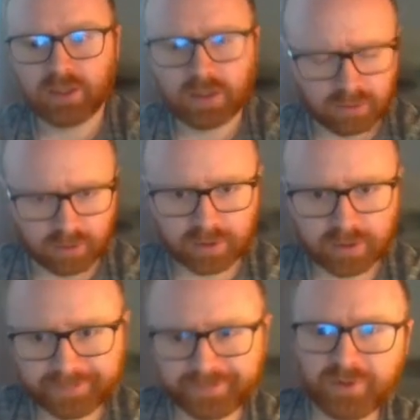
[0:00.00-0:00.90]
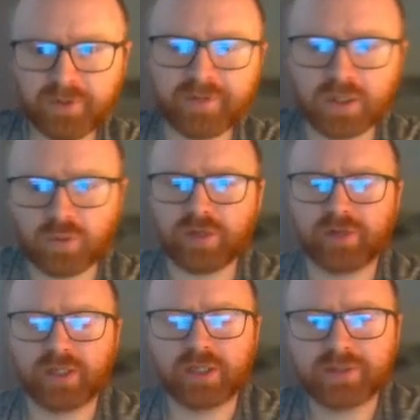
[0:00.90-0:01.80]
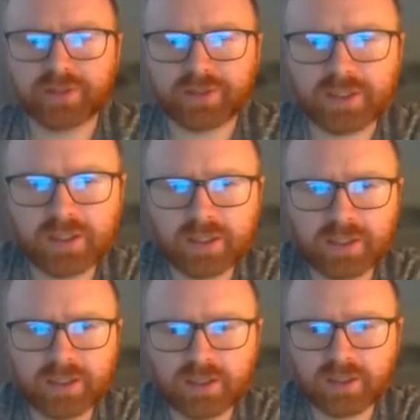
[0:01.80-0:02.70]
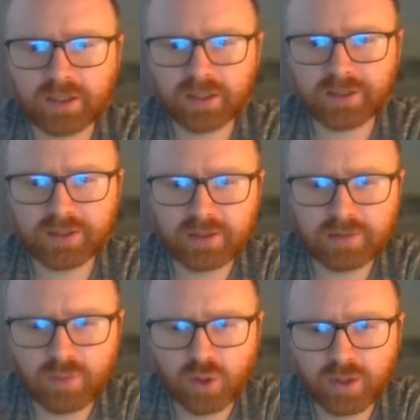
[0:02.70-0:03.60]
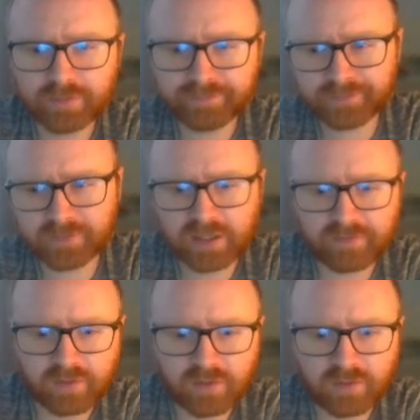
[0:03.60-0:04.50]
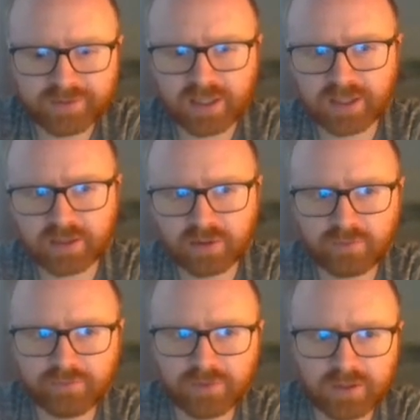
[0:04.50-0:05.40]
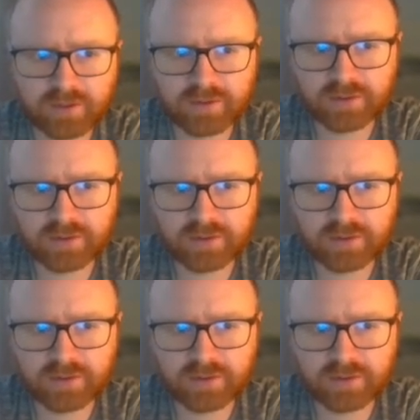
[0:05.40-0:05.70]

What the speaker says: Oh, not very awake right now. It is the morning, and I've not had a coffee yet.